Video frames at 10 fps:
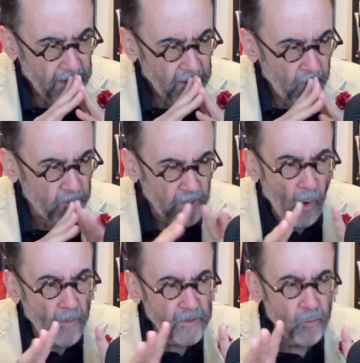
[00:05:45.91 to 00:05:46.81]
who was
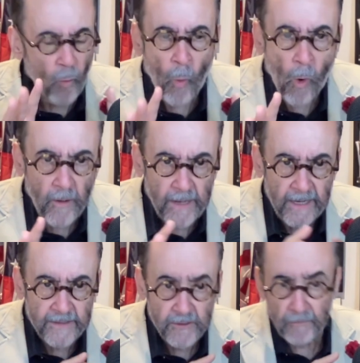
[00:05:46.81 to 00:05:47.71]
always warning us, you know,